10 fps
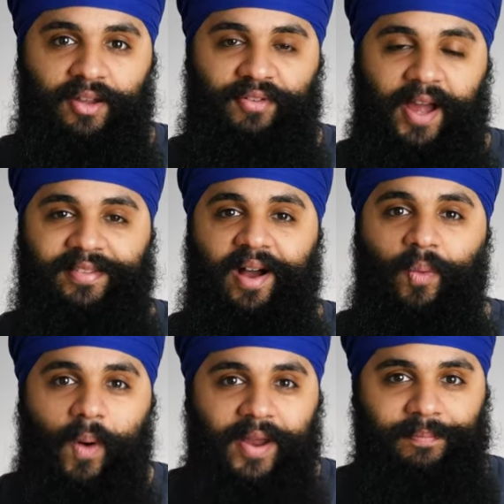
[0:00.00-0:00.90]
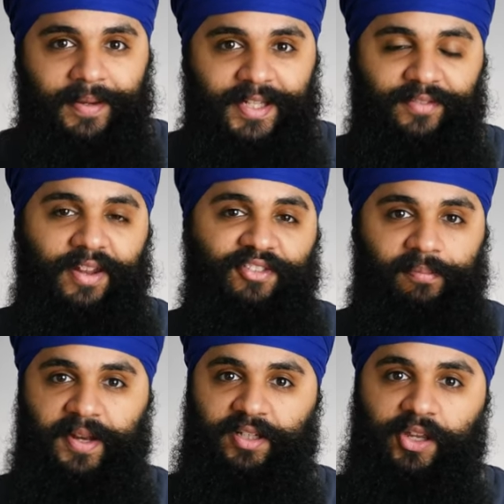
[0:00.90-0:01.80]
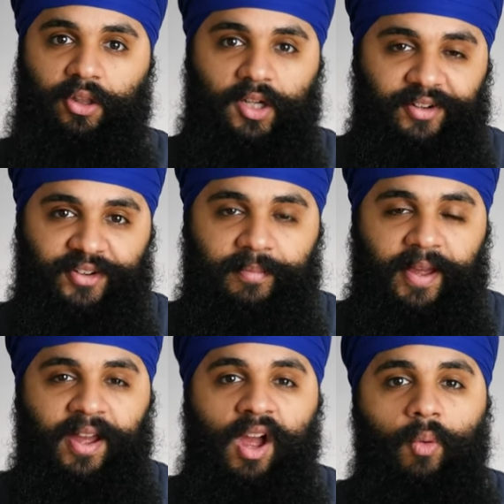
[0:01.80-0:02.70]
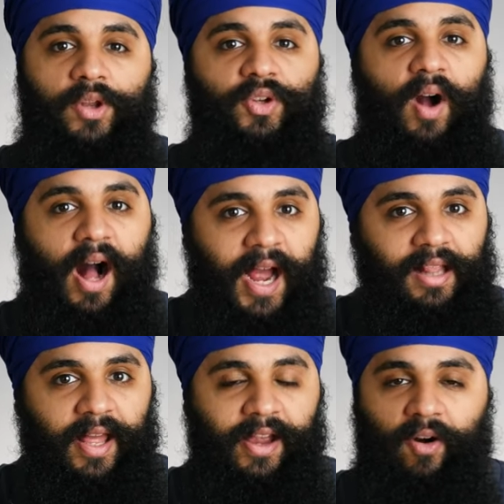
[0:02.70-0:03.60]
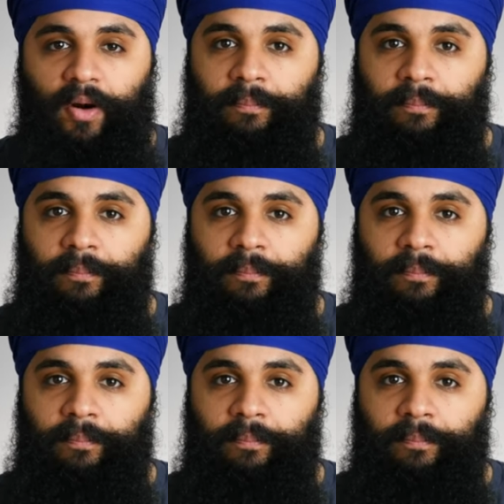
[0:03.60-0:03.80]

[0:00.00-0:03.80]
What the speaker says: to find that one piece of information that you learned from it. When you highlight or